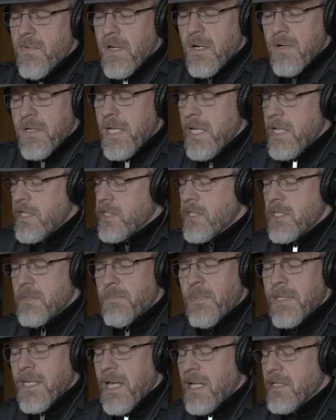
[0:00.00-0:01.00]
variations,
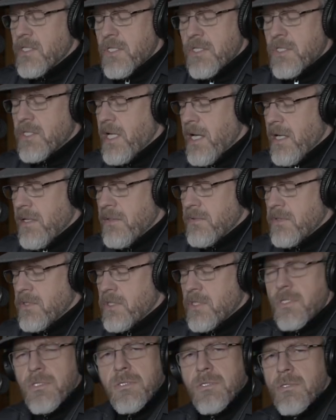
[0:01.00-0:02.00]
but that just
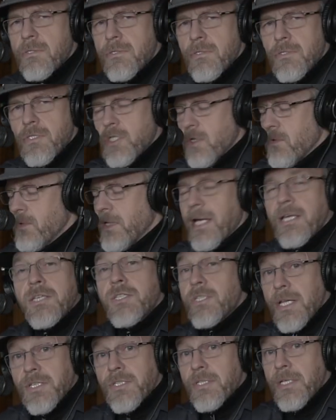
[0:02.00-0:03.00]
sounds so
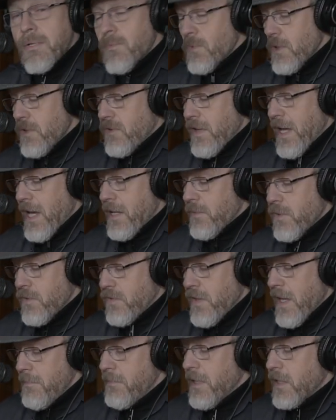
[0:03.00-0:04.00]
nice, doesn't it, with
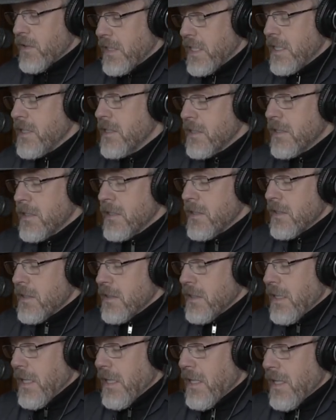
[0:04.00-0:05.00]
that melody?
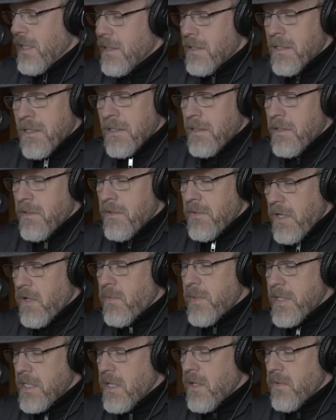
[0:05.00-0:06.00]
There
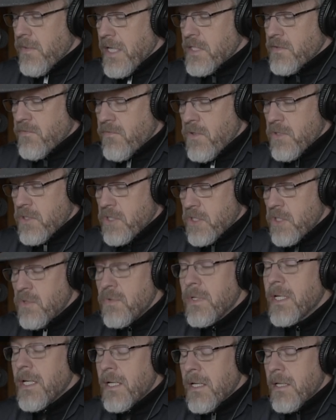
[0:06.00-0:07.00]
we go. That's verse
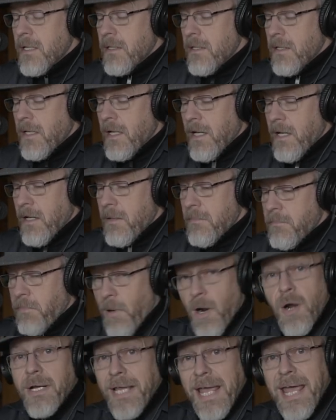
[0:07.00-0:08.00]
2,
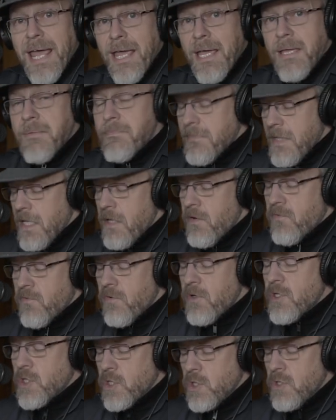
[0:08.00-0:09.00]
part A.
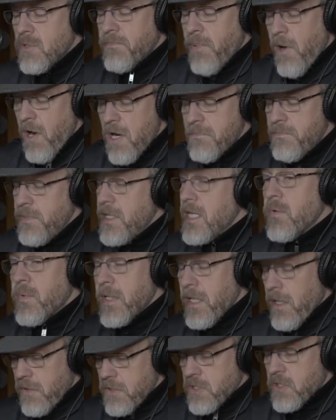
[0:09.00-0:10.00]
Verse 2, part B,
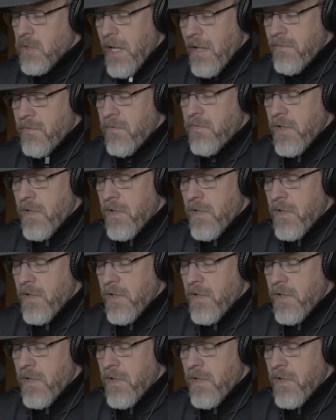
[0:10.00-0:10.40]
we also have a